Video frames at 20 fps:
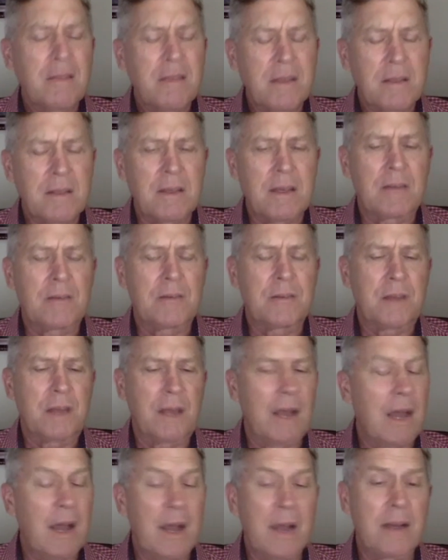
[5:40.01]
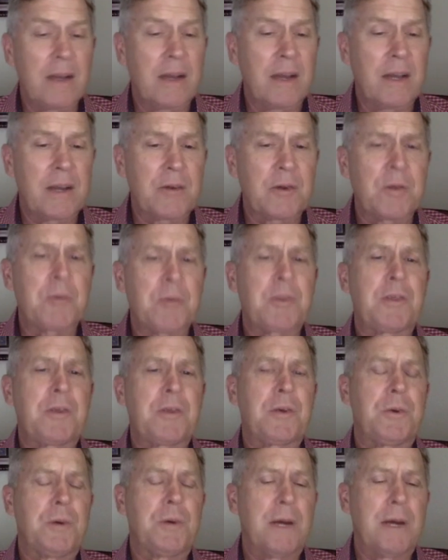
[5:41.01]
the other thing I, I agree with
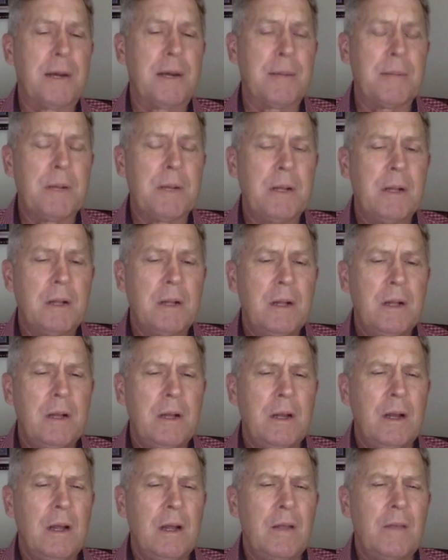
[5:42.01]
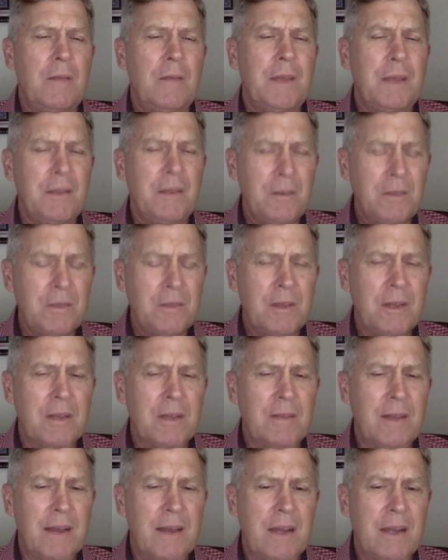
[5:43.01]
you. Um, the other thing
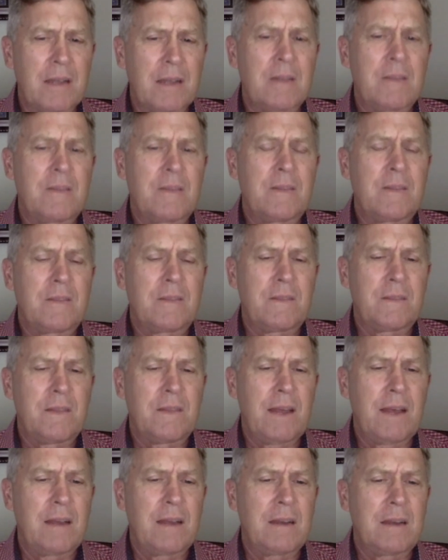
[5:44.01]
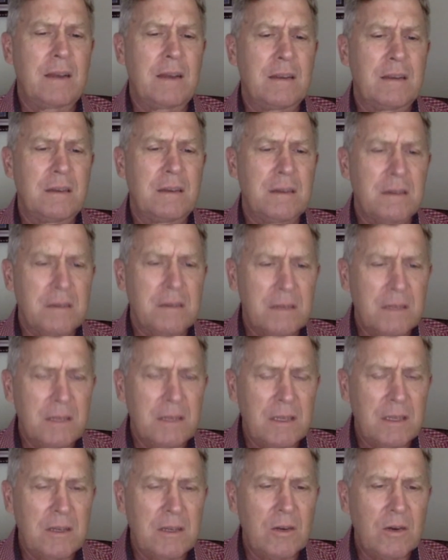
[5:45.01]
that that
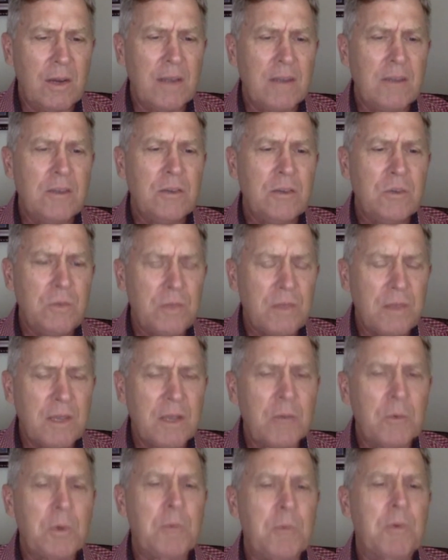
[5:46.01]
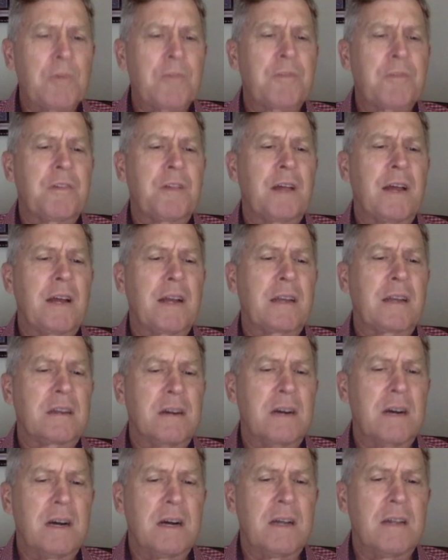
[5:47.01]
you know I do think we reflect
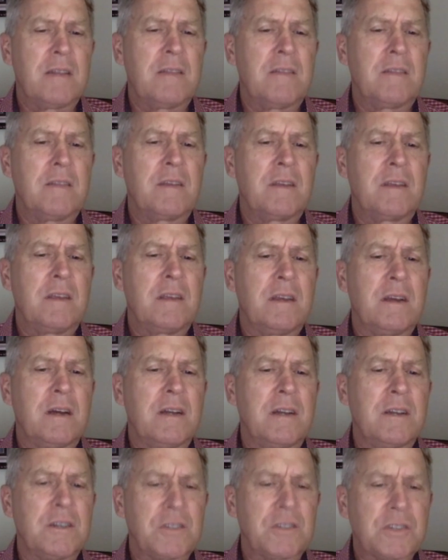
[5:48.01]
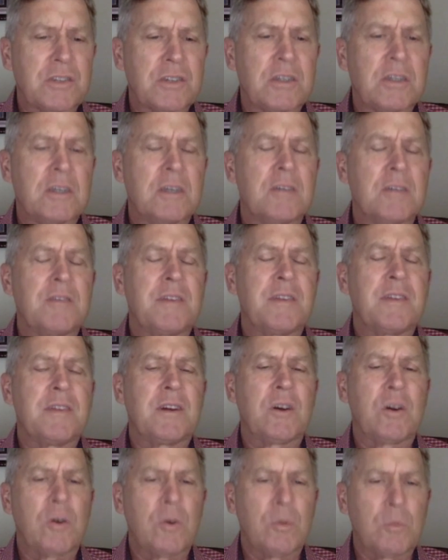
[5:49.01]
on the underserved and the
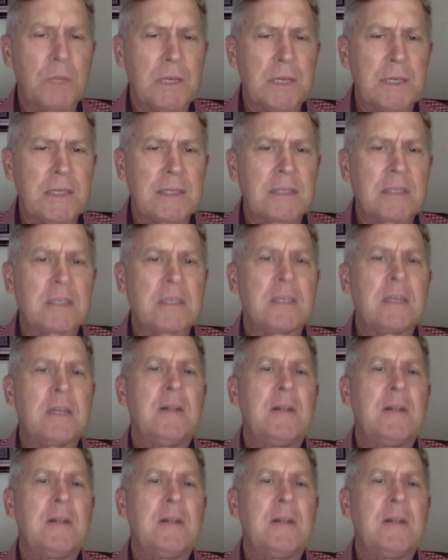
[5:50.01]
homeless